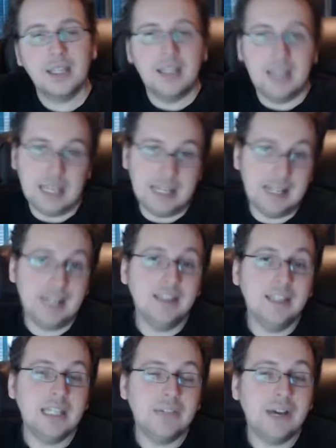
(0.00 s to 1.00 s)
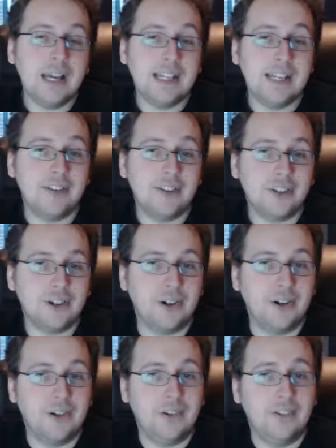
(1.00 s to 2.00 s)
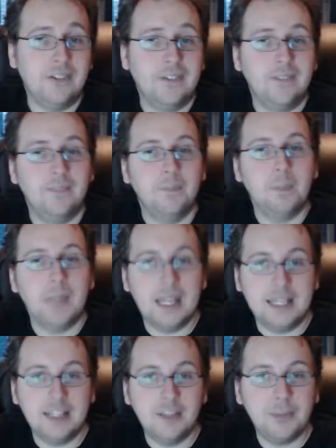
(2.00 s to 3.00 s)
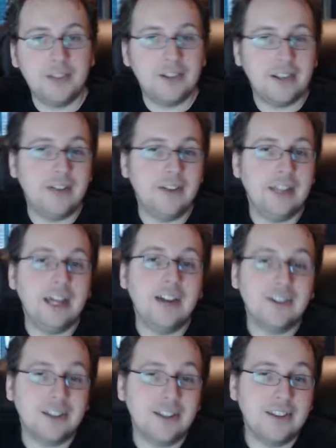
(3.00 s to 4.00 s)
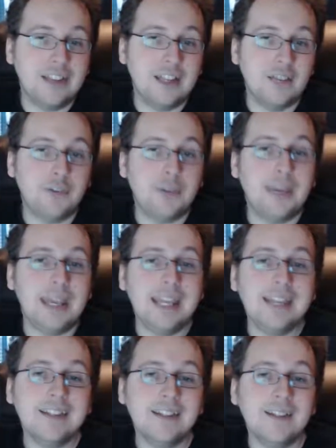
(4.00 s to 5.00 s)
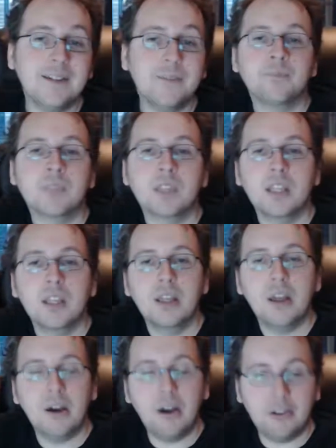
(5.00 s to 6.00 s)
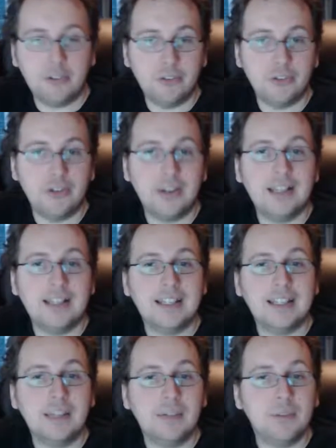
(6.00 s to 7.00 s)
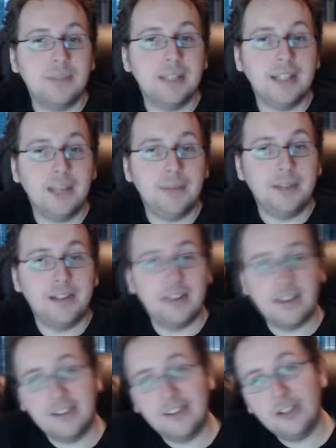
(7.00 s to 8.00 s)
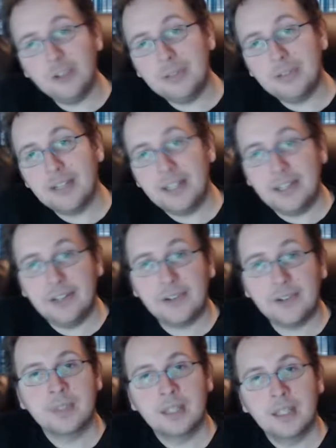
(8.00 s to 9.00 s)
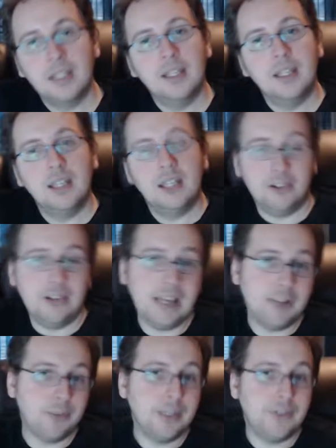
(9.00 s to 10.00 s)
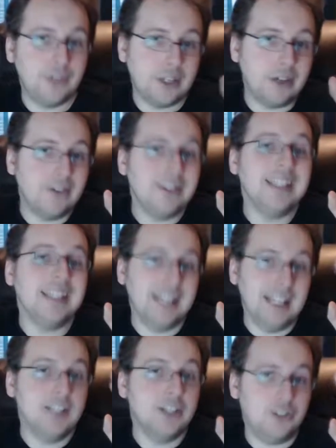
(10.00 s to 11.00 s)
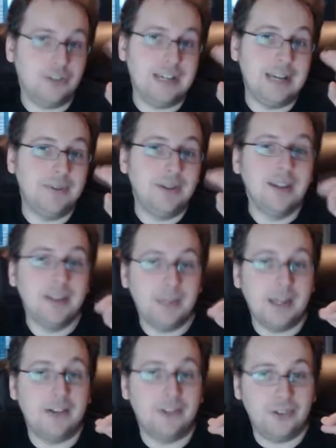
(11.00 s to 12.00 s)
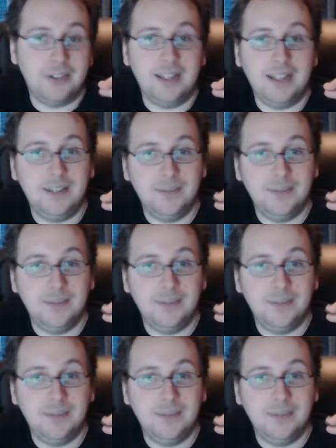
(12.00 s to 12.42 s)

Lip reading: And then Levi gets a call, and he speaks it out loud because it's from Haley, also trying to get him to meet up. He says he'll be right there. So that's when they figure out, yeah, it's a trap, the monster did it.